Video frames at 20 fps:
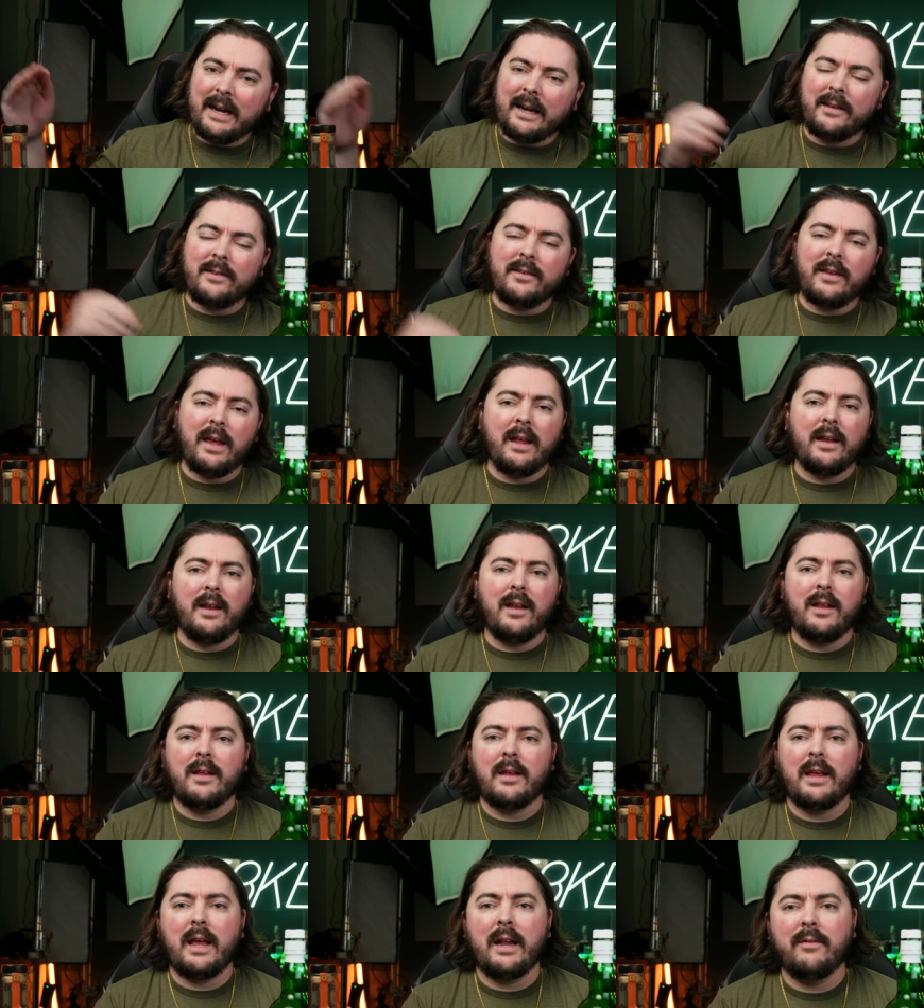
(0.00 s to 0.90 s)
out of 10,
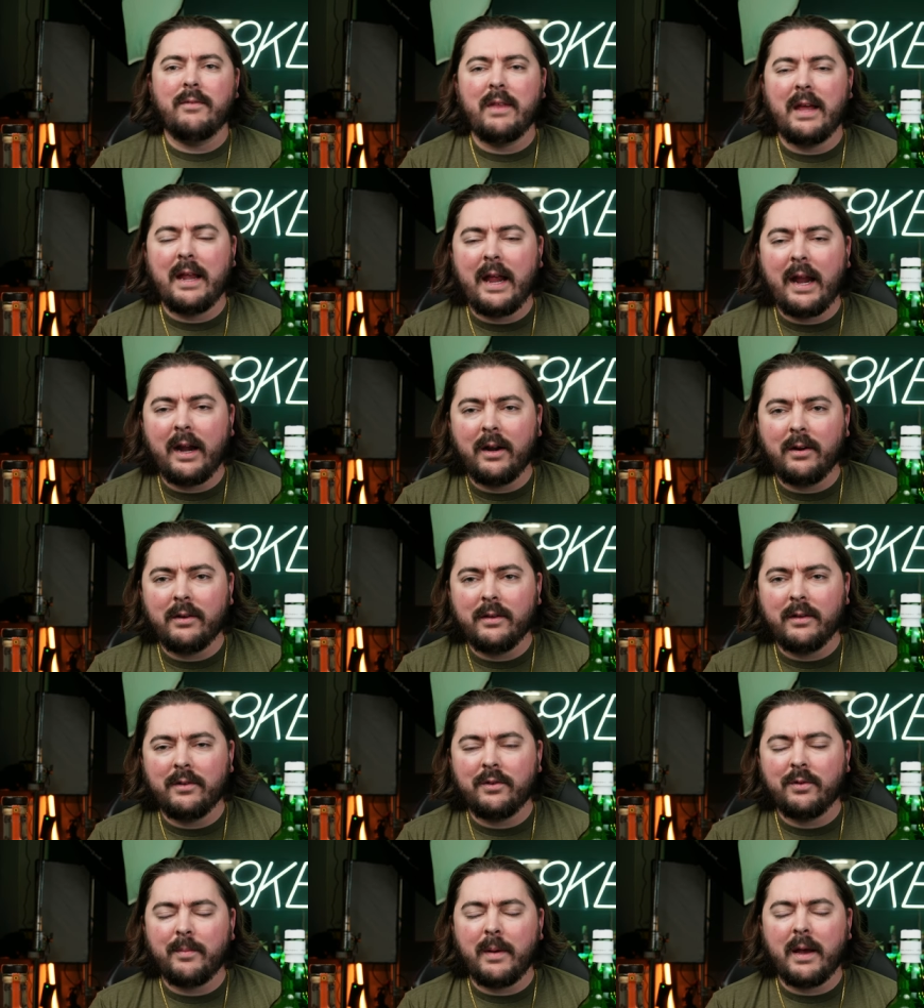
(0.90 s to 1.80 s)
kind of that
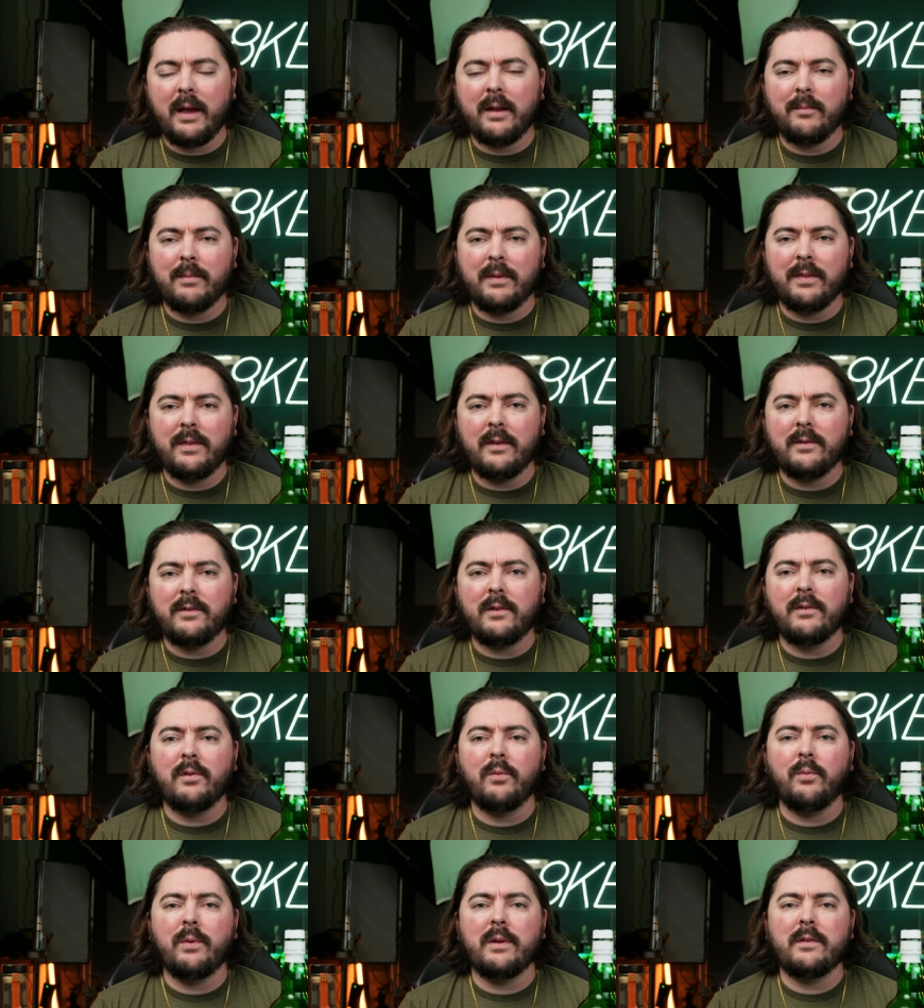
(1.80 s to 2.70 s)
heralded spot. But this
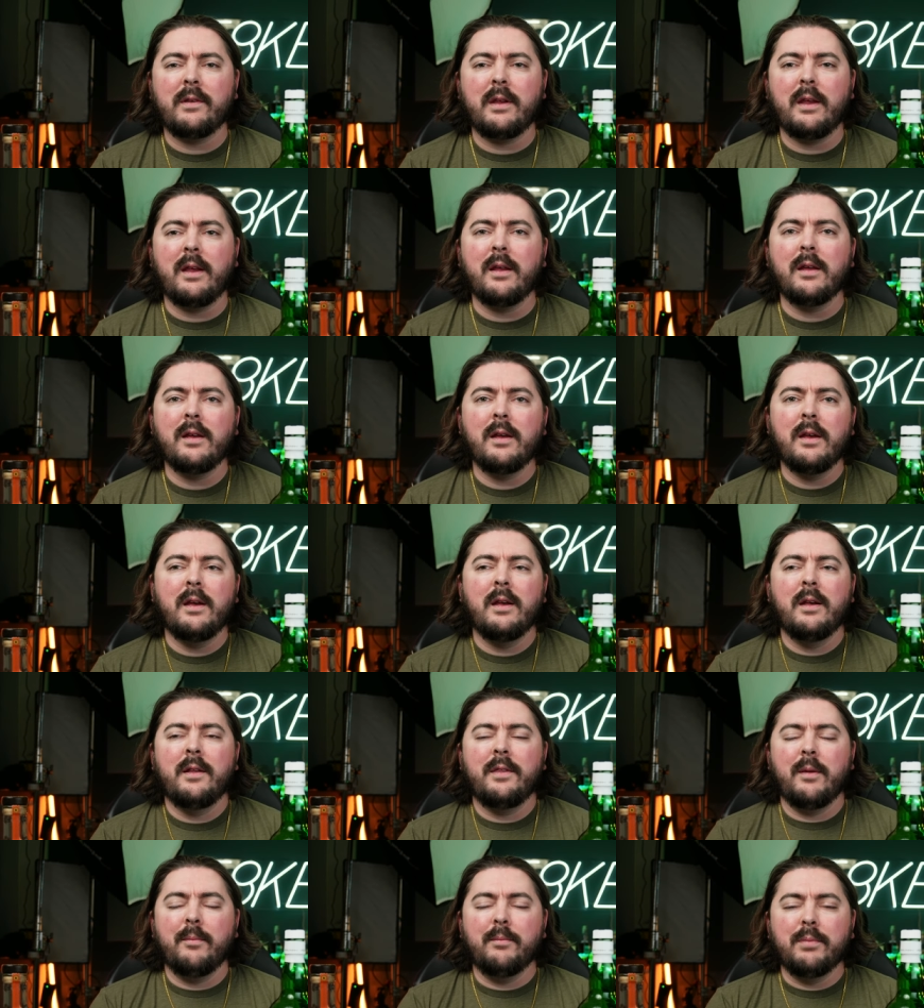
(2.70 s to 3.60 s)
is a whiskey
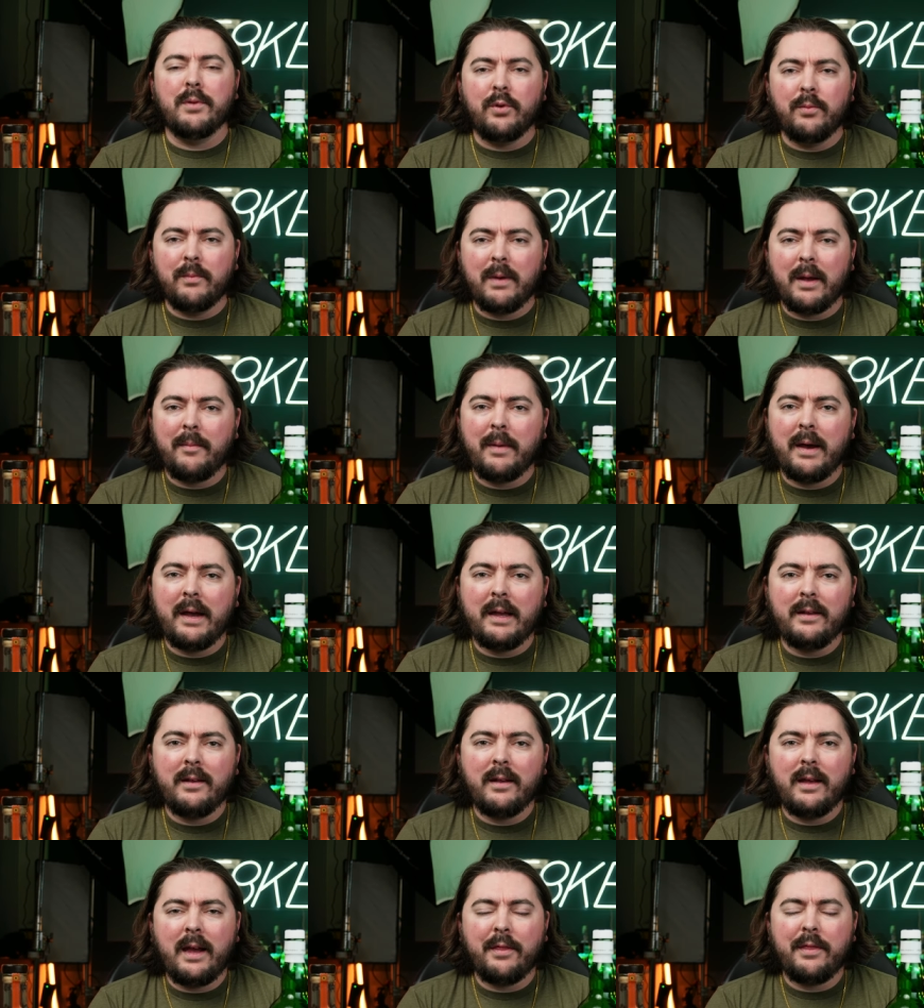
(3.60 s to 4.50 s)
that blew my
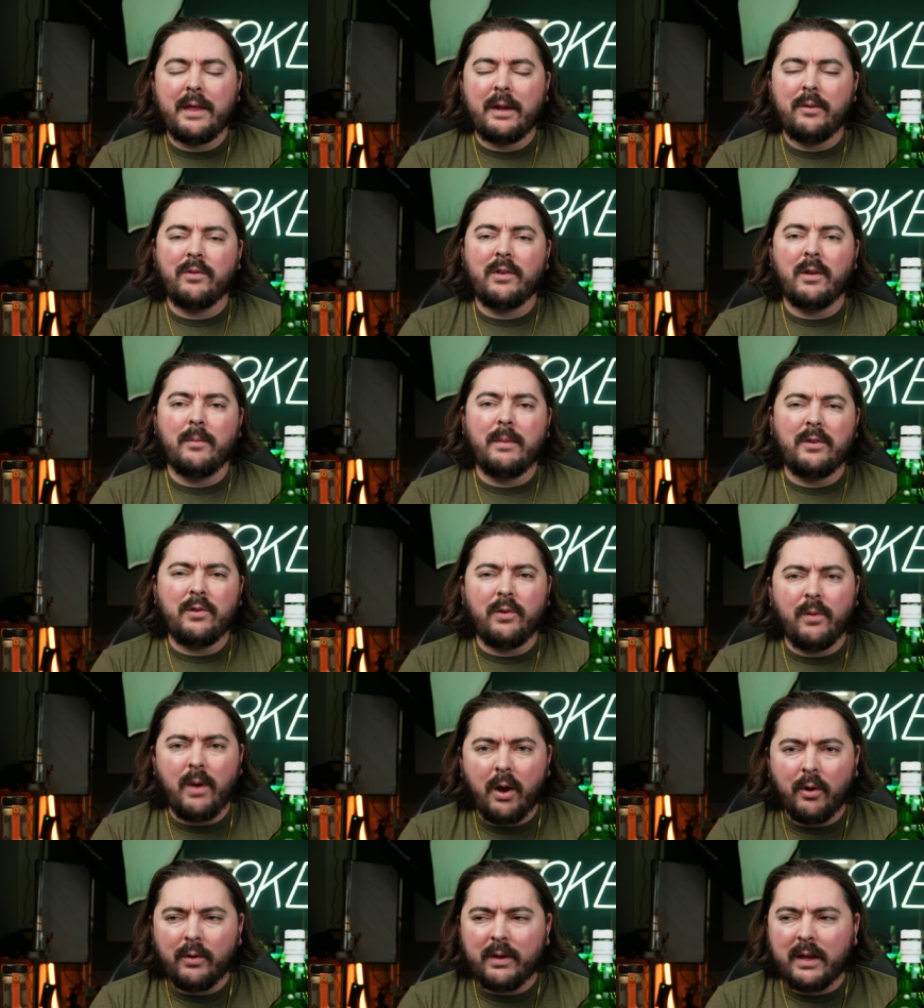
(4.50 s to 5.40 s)
mind. I thought it was going to be
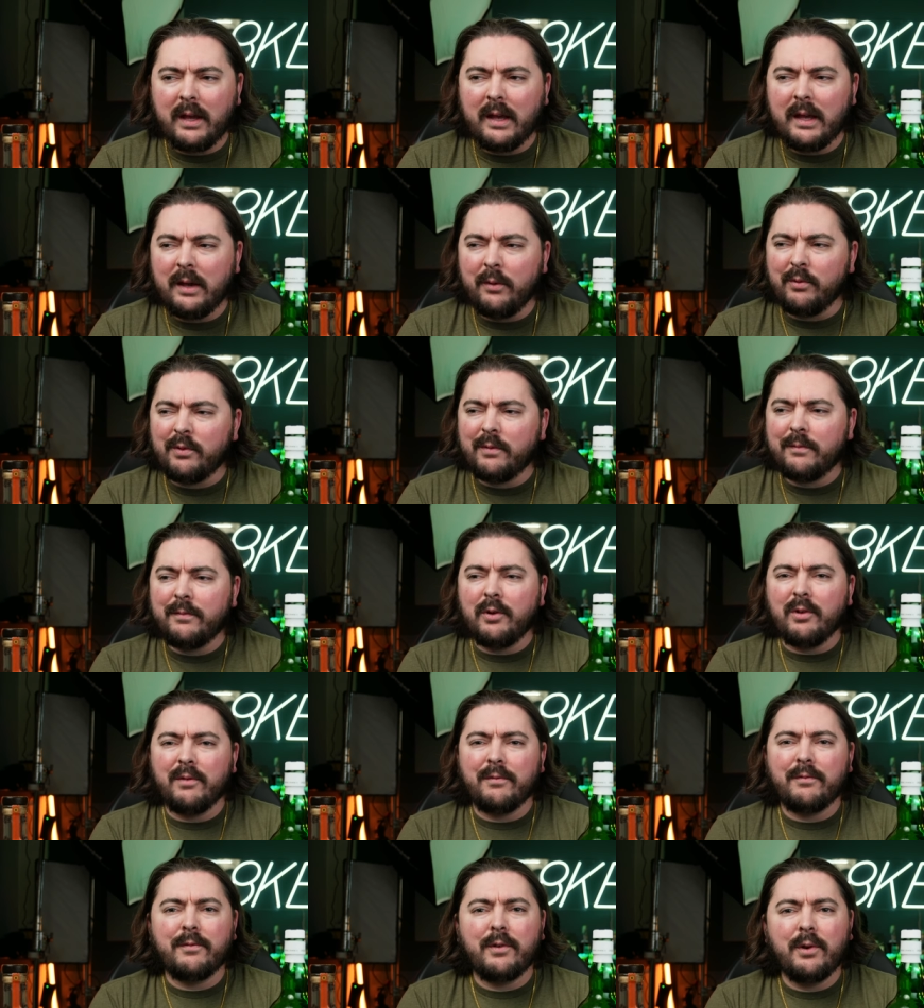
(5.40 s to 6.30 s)
too oaky. It was
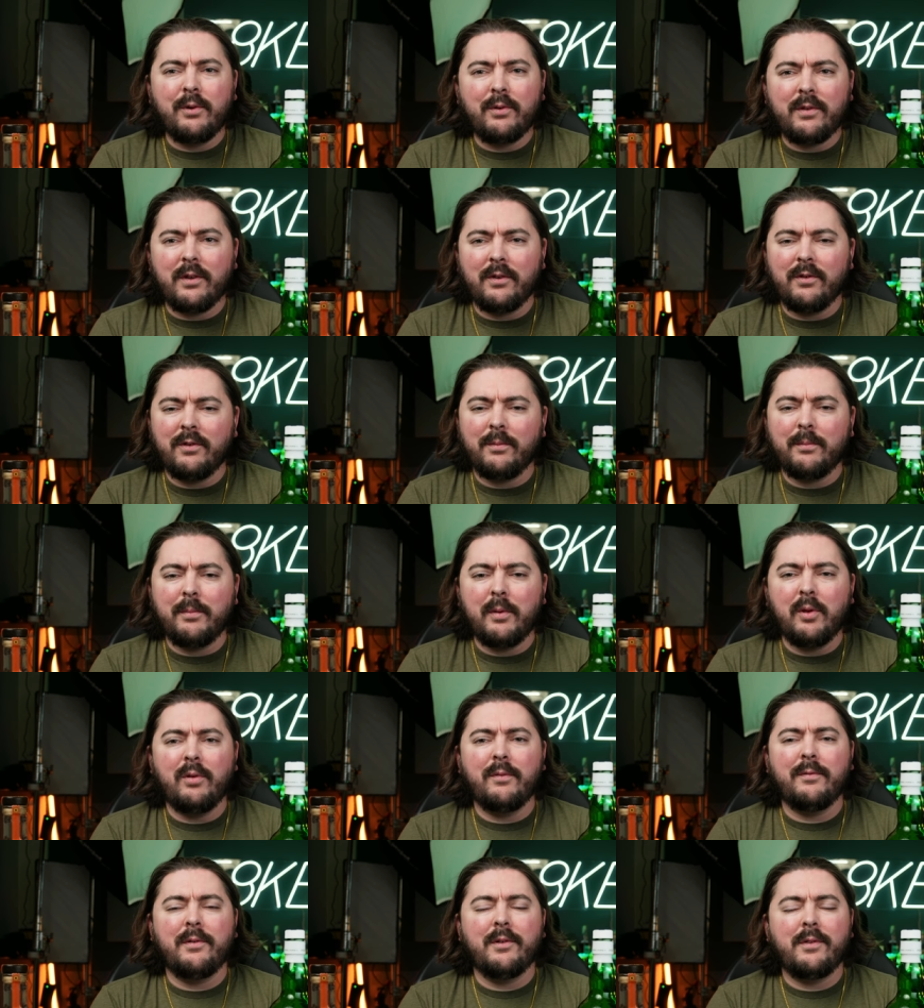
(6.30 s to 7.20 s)
full of fruit and just
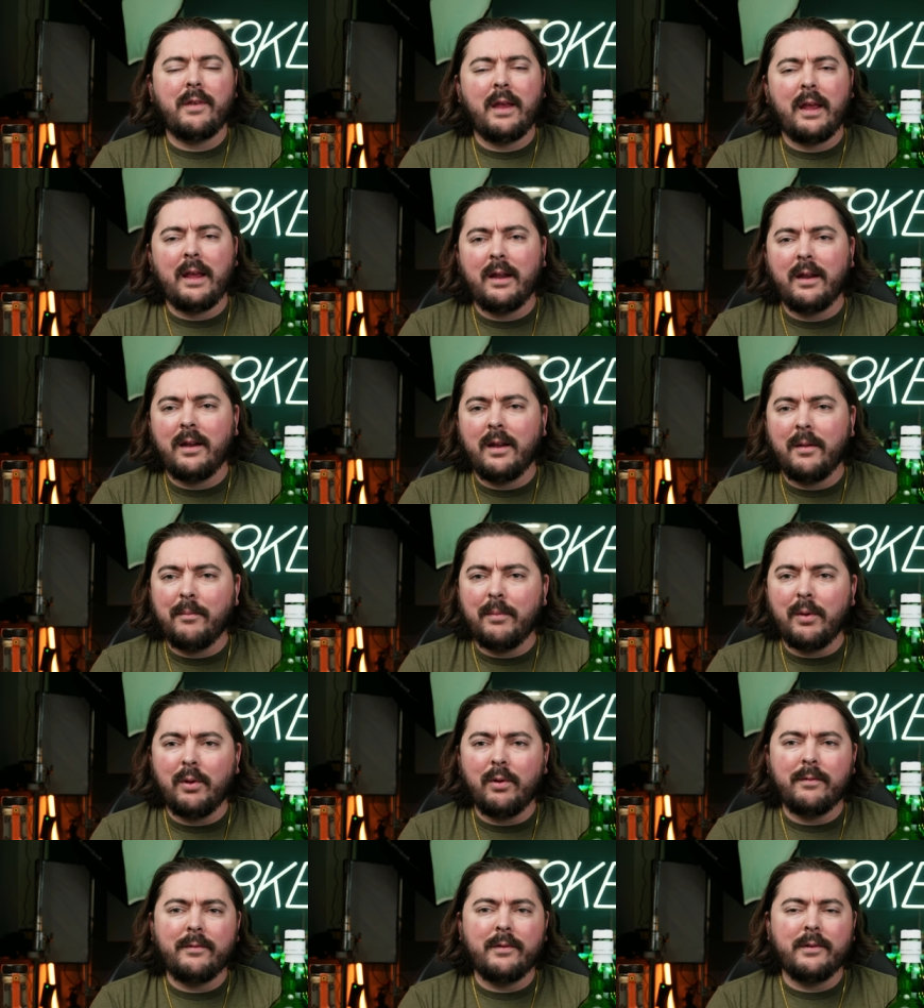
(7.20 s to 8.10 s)
beautiful tannin and
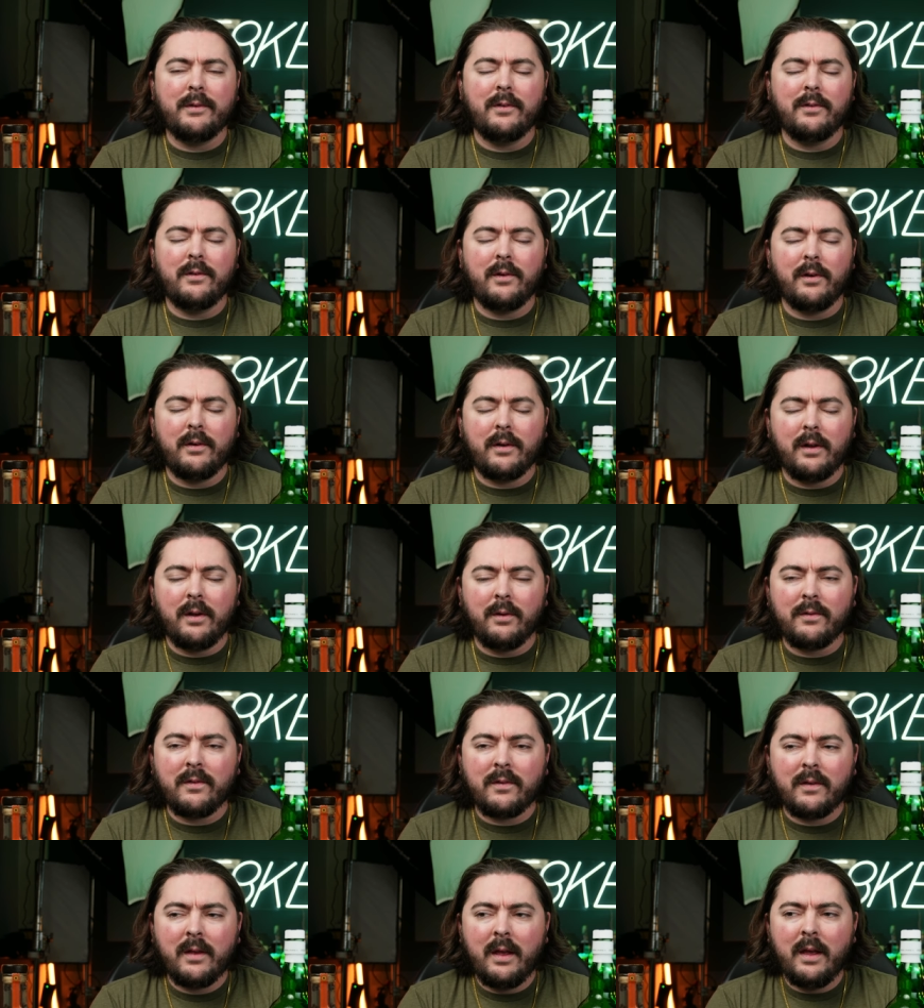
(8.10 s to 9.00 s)
beautiful dessert
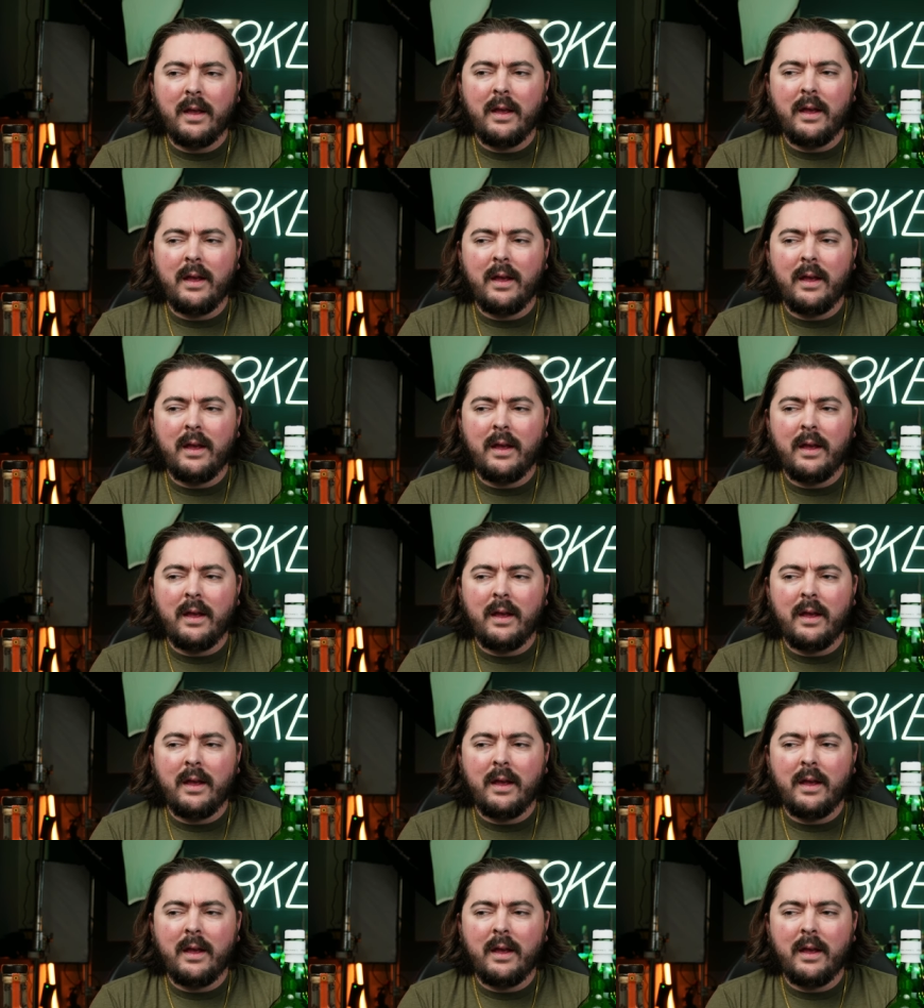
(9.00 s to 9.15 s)
notes.